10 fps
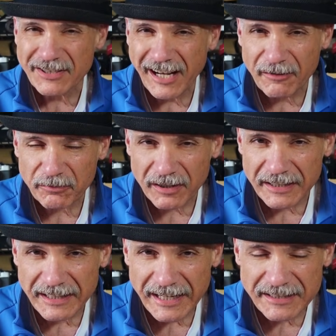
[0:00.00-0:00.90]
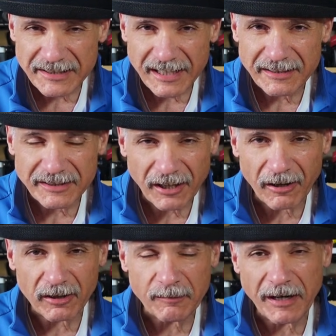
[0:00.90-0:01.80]
not really a set
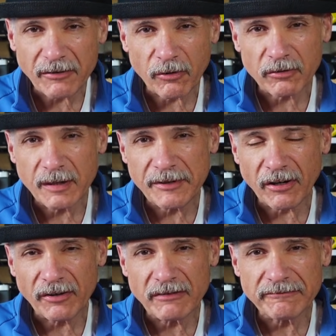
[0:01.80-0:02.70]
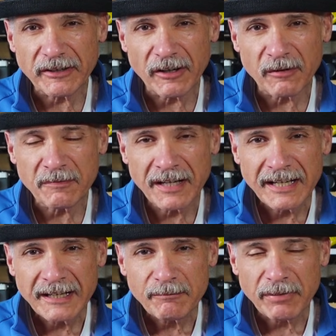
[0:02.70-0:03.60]
dollar amount or limit on the film,
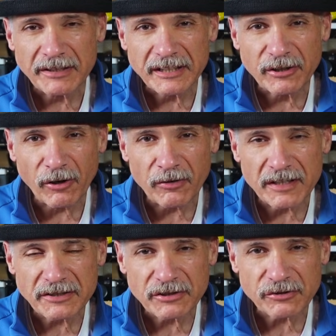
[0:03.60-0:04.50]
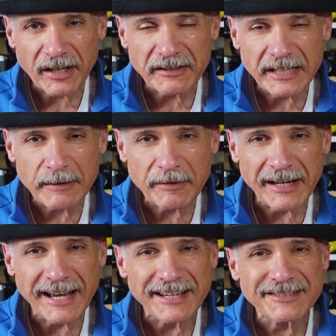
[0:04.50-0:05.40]
but the goal is to try to keep
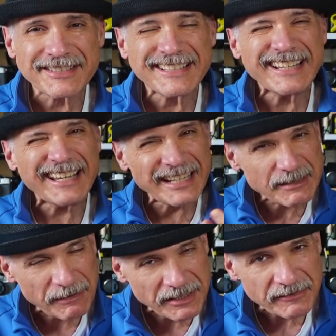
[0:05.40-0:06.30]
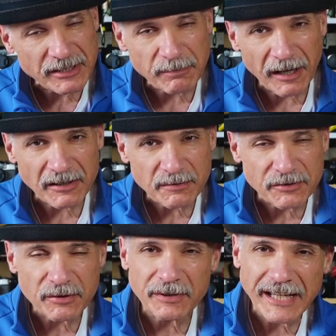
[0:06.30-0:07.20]
it as inexpensive as
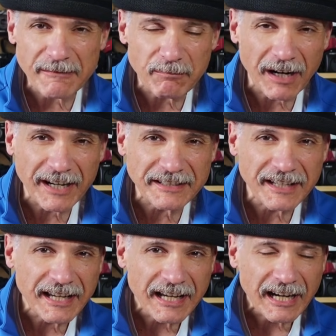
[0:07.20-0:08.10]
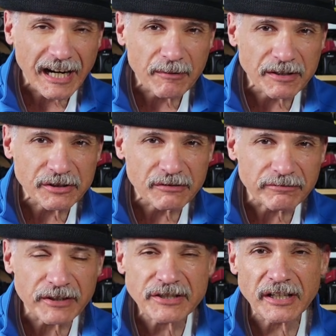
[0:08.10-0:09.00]
possible. So with that in mind, I went to
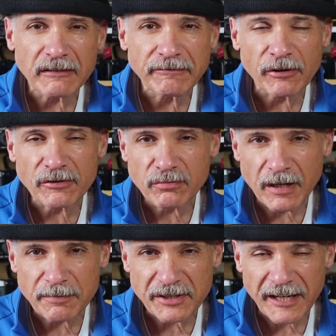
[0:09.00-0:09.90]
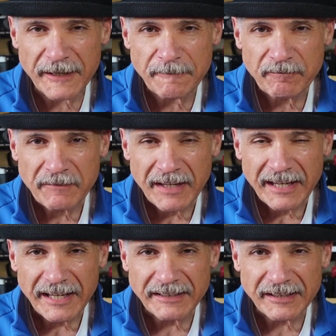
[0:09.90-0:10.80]
Freestyle Photo's website
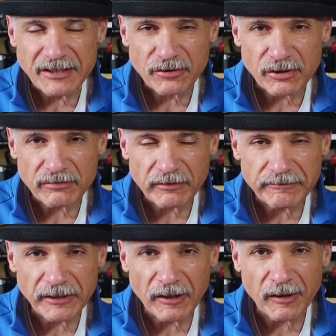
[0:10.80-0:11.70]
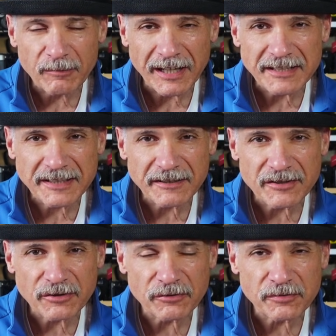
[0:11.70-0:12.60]
and did a search for film. I set the
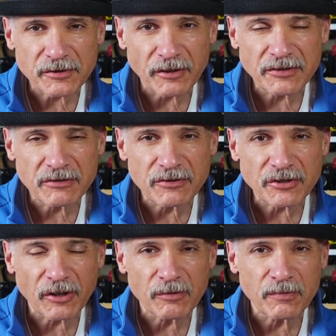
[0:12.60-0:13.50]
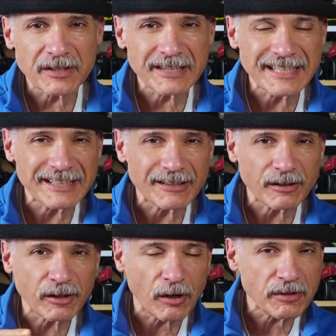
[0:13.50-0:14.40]
search results to start with the
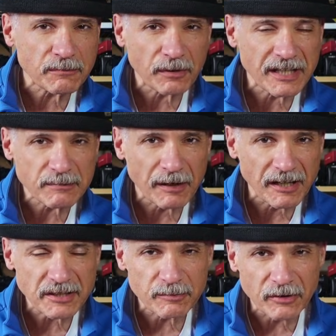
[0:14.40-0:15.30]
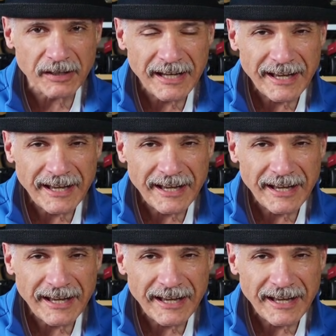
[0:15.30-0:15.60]
lowest price possible.